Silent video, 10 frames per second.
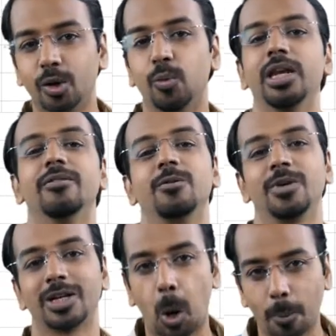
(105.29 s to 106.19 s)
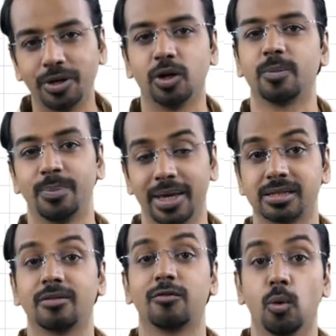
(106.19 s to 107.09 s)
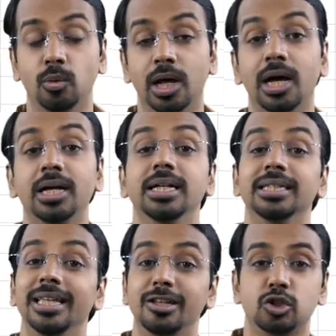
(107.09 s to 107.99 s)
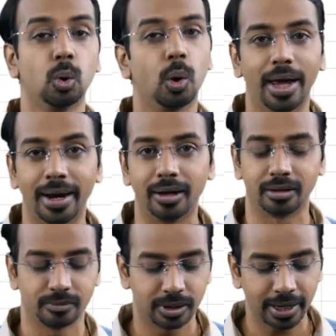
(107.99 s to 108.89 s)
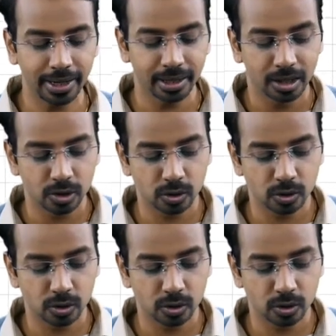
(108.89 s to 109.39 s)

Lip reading: whenever we copy or paste the formula, there is no error, right?